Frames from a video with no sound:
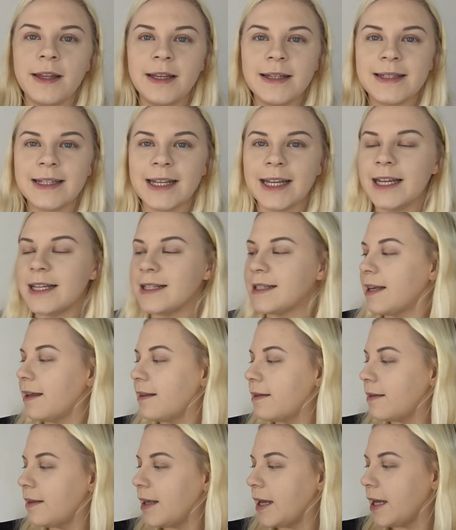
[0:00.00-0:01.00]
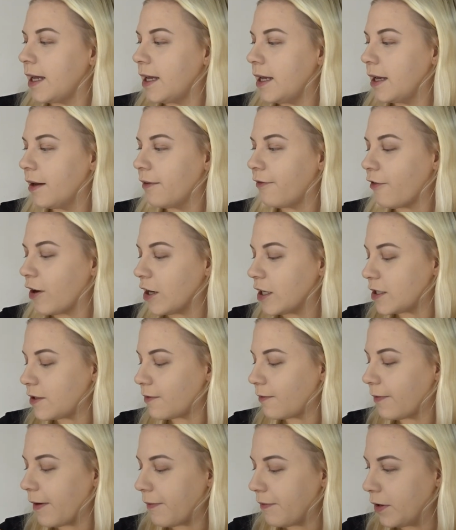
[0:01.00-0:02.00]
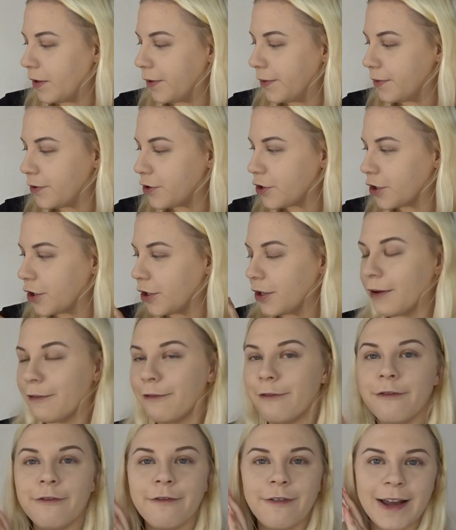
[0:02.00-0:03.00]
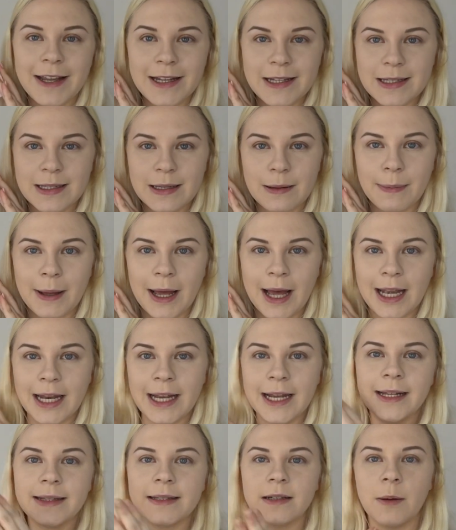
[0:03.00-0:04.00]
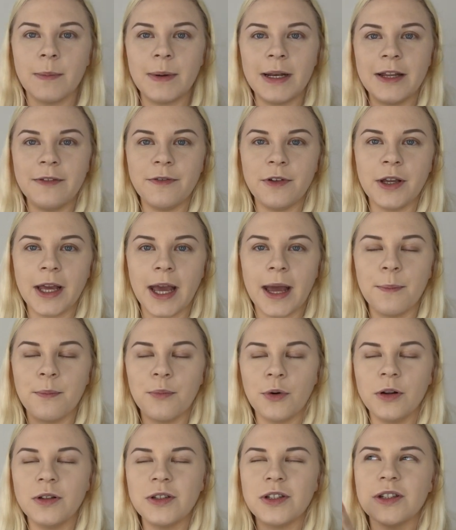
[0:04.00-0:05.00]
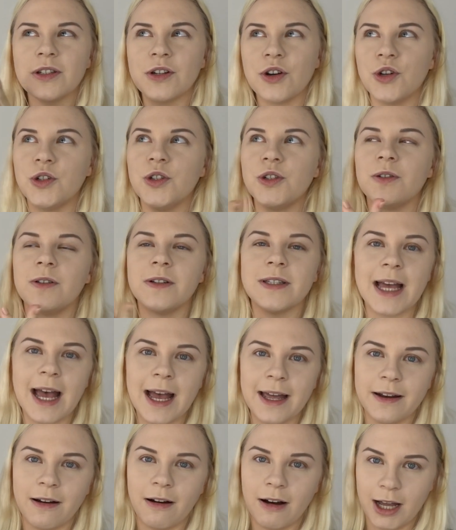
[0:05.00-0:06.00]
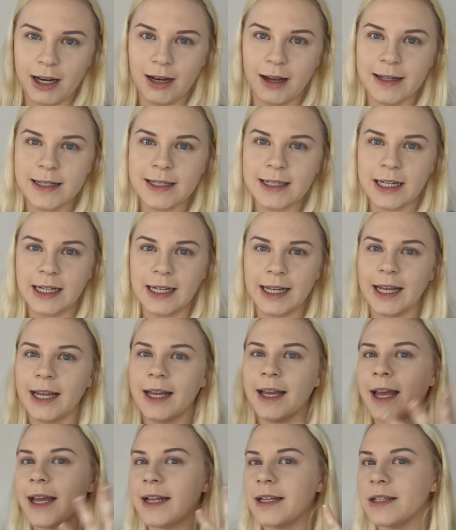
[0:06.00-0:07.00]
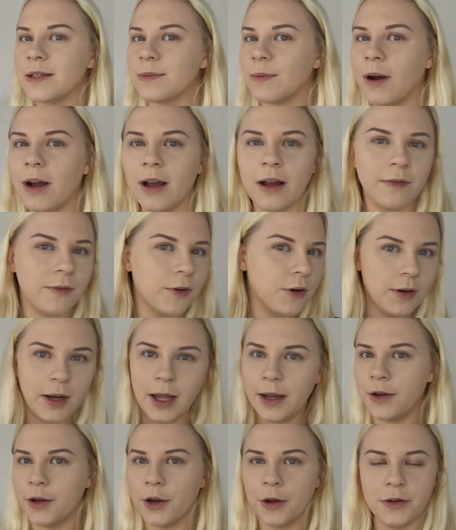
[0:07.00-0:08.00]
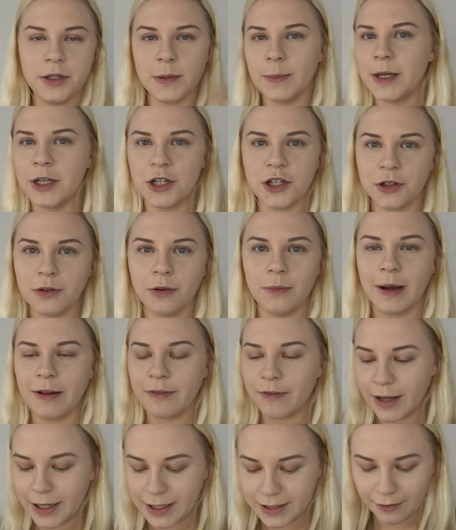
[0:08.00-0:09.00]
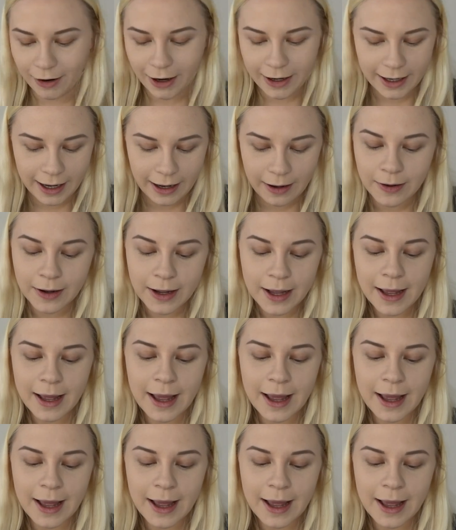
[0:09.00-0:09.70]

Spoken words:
This is the Friends Revolution face palette. I believe you get bronzers, contours and highlights in here, hence why I've got like no dimension on my face right now.